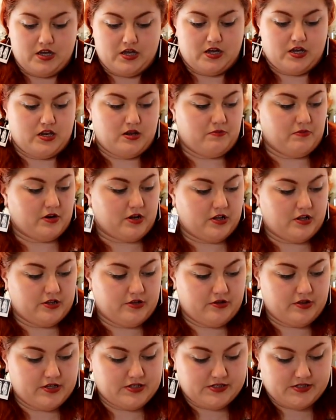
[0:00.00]
then I'm gonna
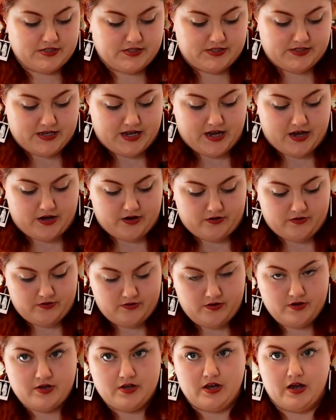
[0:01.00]
glue this
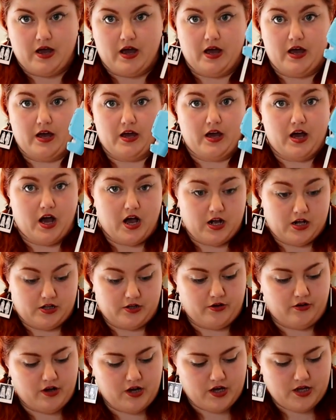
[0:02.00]
down. Hot
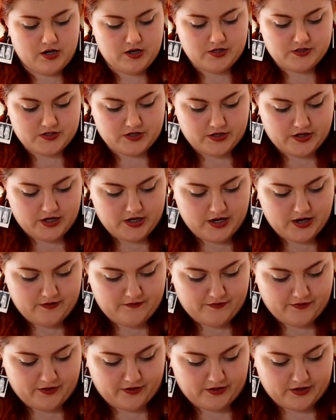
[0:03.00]
glue gun is all you
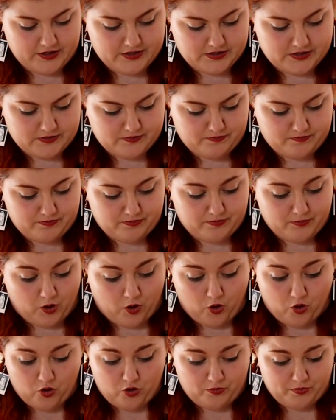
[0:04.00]
need for this
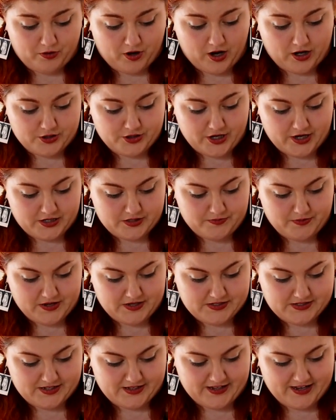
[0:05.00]
whole project,
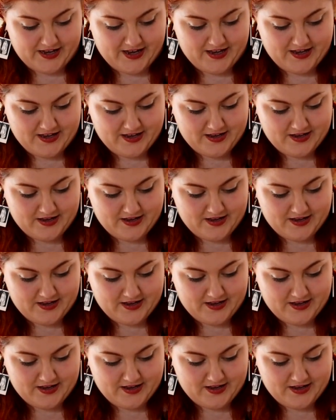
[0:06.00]
basically.